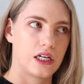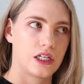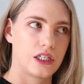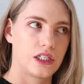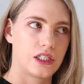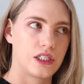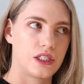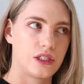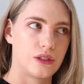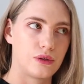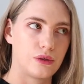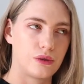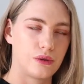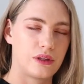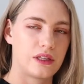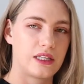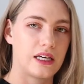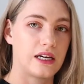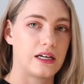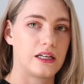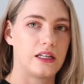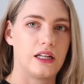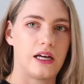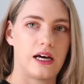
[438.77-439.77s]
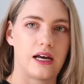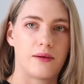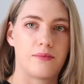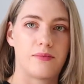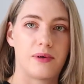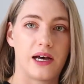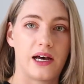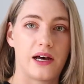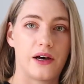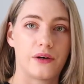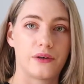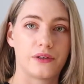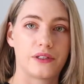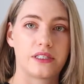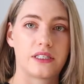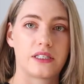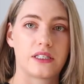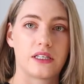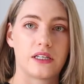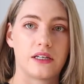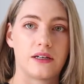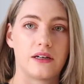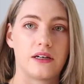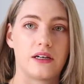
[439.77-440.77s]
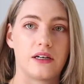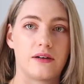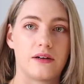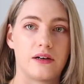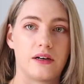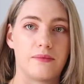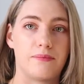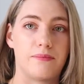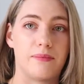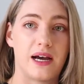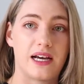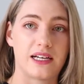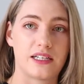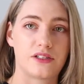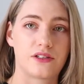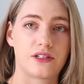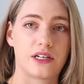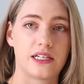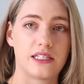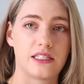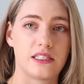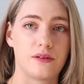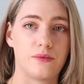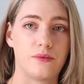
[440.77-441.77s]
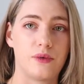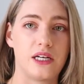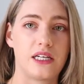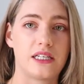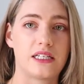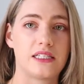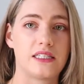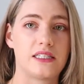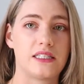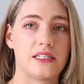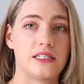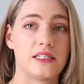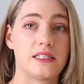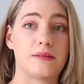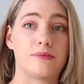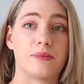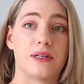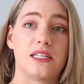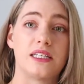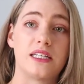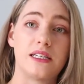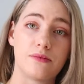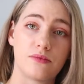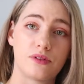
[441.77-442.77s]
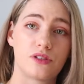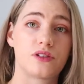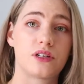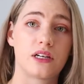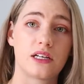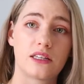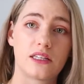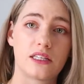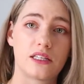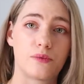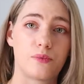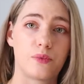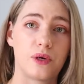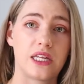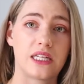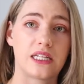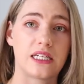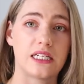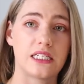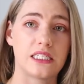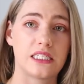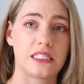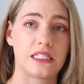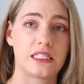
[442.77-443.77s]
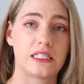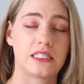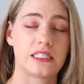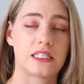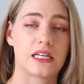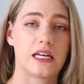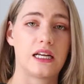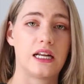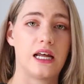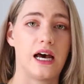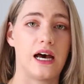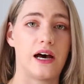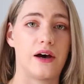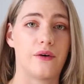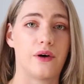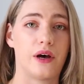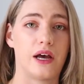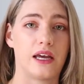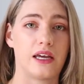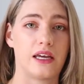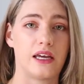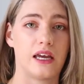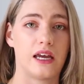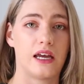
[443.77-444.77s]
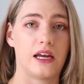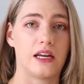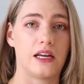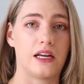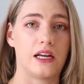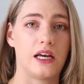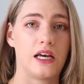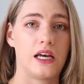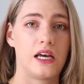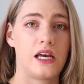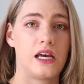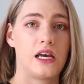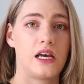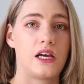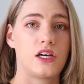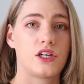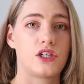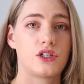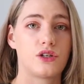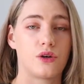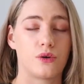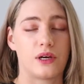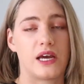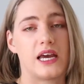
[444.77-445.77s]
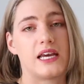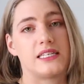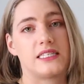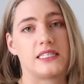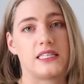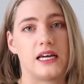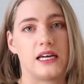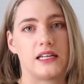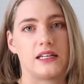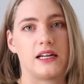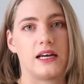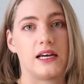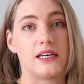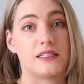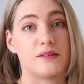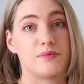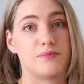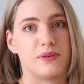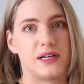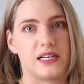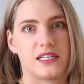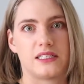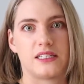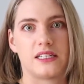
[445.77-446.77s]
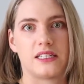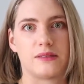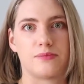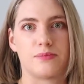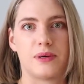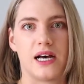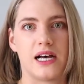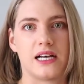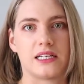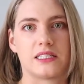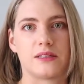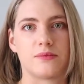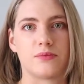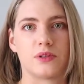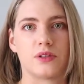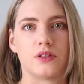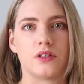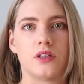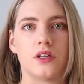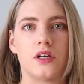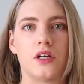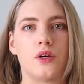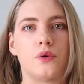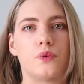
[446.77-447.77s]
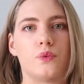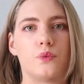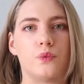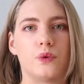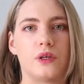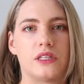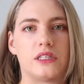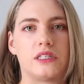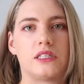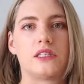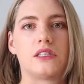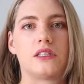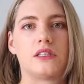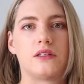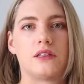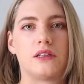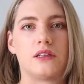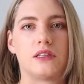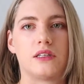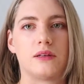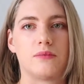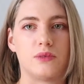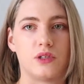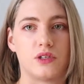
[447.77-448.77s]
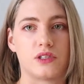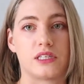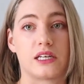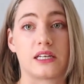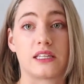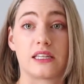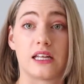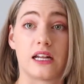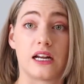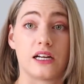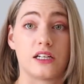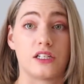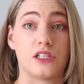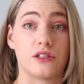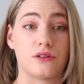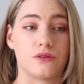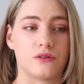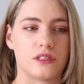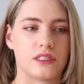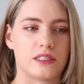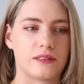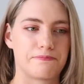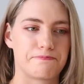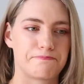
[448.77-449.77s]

do think a lot about my strengths and weaknesses, my team's strengths and weaknesses, and how I can showcase that as best as possible with the music that I choose.